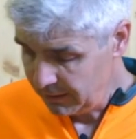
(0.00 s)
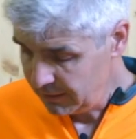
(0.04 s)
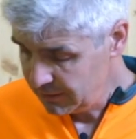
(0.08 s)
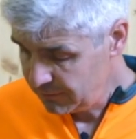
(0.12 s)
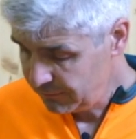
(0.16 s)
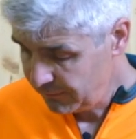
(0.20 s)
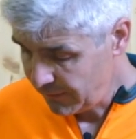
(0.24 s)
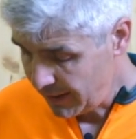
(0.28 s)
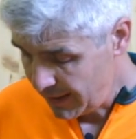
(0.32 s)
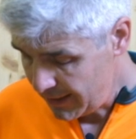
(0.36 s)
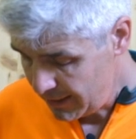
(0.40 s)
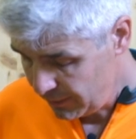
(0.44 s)

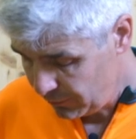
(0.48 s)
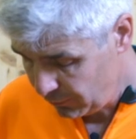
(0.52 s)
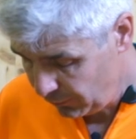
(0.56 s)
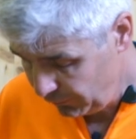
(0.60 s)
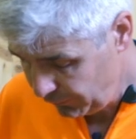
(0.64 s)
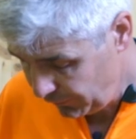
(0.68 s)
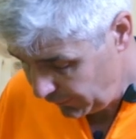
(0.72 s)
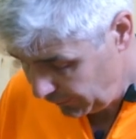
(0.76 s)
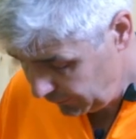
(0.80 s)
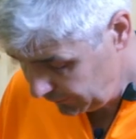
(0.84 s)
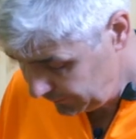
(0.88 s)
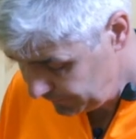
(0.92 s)
Before I
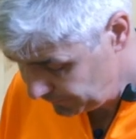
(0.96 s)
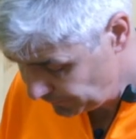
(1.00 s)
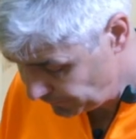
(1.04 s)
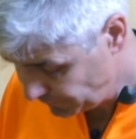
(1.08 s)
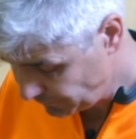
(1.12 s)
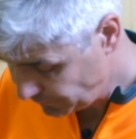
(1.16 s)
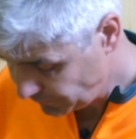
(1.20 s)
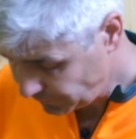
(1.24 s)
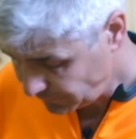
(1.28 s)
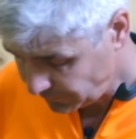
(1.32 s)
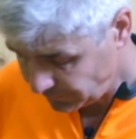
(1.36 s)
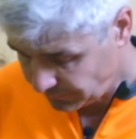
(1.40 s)
start
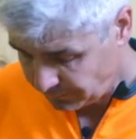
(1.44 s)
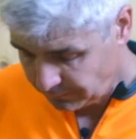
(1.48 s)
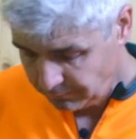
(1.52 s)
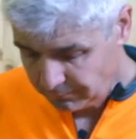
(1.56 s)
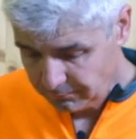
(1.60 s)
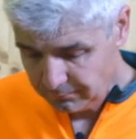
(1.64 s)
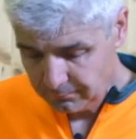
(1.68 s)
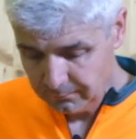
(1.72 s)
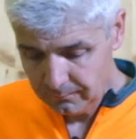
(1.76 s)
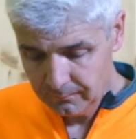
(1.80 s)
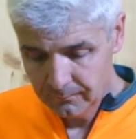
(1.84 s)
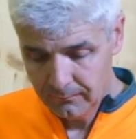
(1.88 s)
filing,
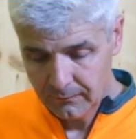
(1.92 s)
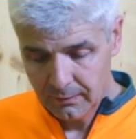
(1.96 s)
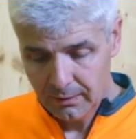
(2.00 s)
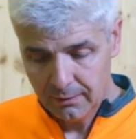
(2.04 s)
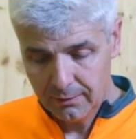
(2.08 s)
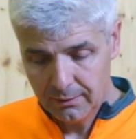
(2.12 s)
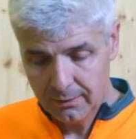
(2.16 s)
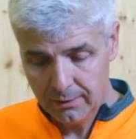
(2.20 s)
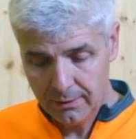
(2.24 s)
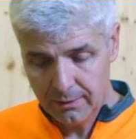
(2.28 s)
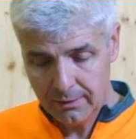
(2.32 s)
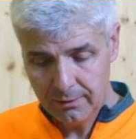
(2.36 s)
I have to
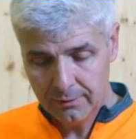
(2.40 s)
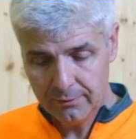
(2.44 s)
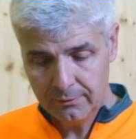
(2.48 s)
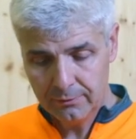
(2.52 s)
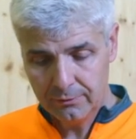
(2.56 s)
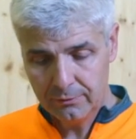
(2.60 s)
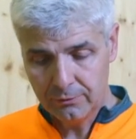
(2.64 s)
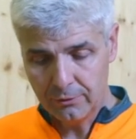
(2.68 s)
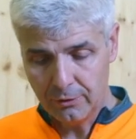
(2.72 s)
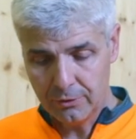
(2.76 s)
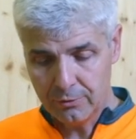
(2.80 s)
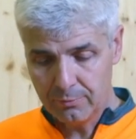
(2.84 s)

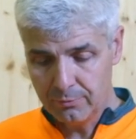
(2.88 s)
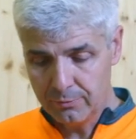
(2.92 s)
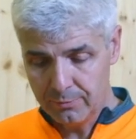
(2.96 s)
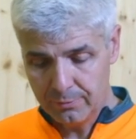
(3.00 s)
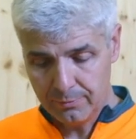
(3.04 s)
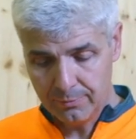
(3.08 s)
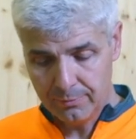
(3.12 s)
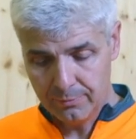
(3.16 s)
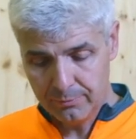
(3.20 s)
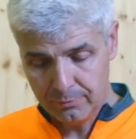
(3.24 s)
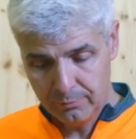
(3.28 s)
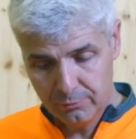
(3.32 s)
stand in the right
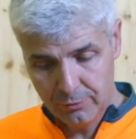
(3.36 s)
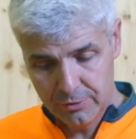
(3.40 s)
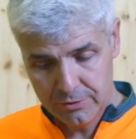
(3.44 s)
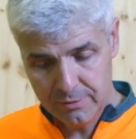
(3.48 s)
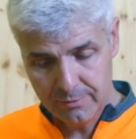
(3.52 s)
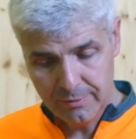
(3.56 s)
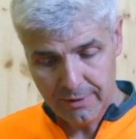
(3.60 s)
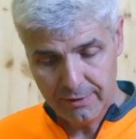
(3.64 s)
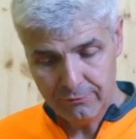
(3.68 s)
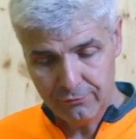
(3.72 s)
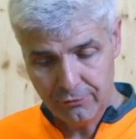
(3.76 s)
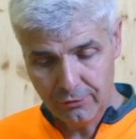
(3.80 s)

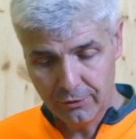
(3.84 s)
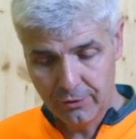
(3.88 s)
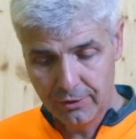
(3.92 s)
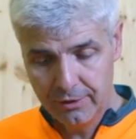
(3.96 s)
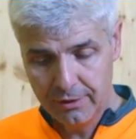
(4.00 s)
position.